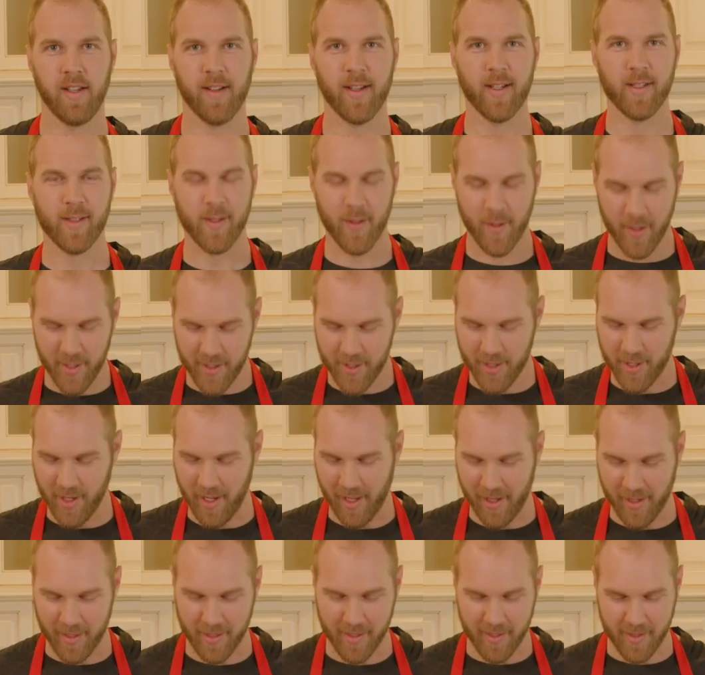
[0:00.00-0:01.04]
Okay, so this
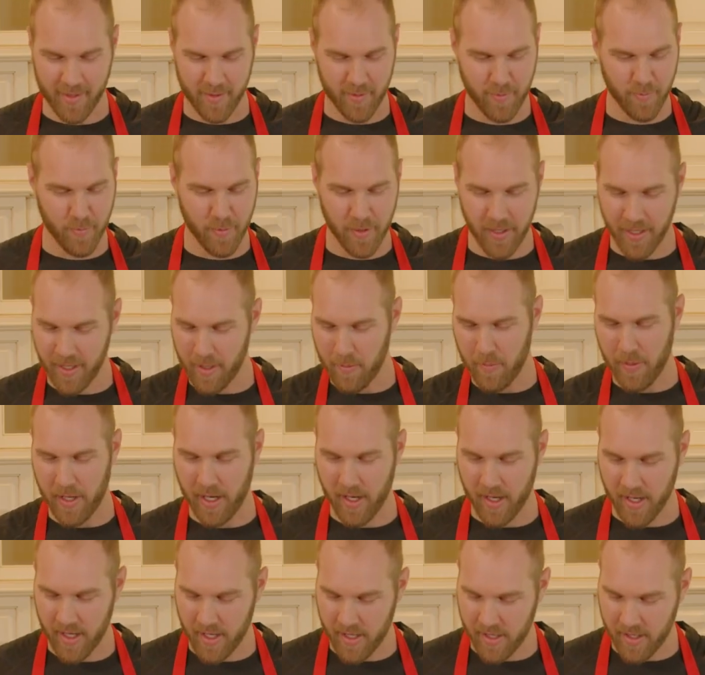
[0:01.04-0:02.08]
shot is really
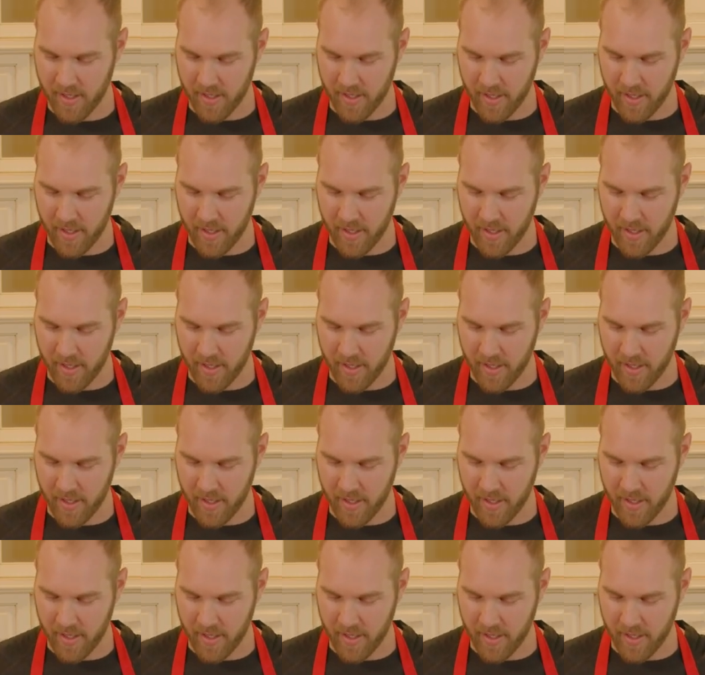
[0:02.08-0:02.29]
apparent,